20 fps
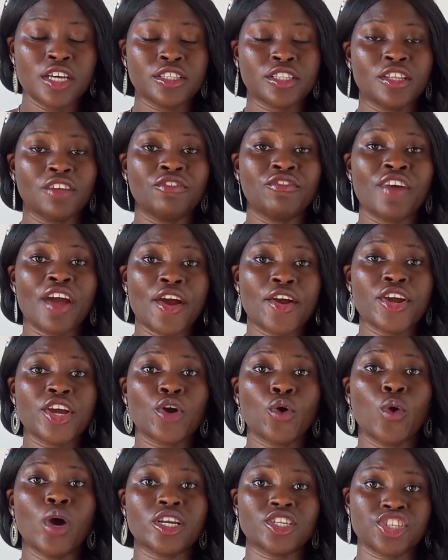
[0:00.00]
The very
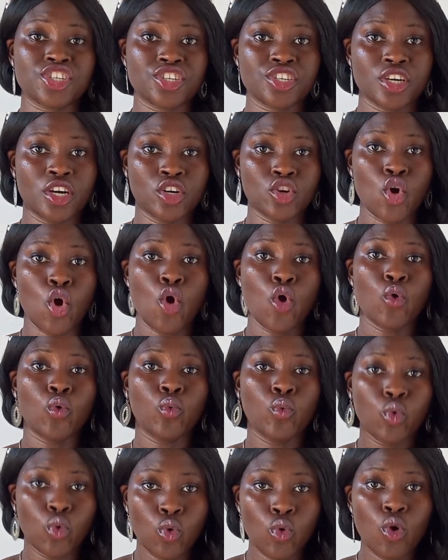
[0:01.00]
question,
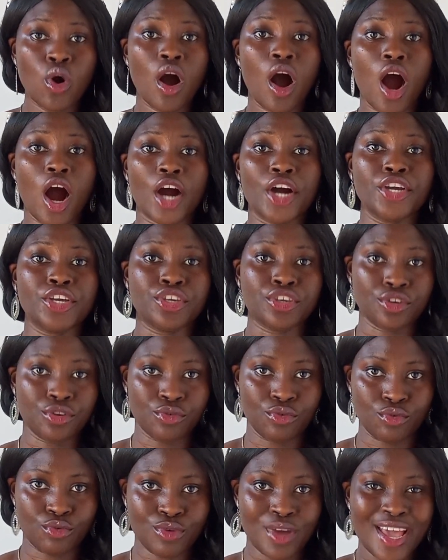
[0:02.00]
Who are
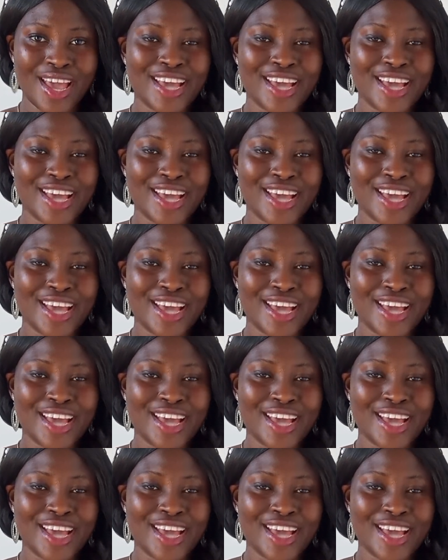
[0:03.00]
you?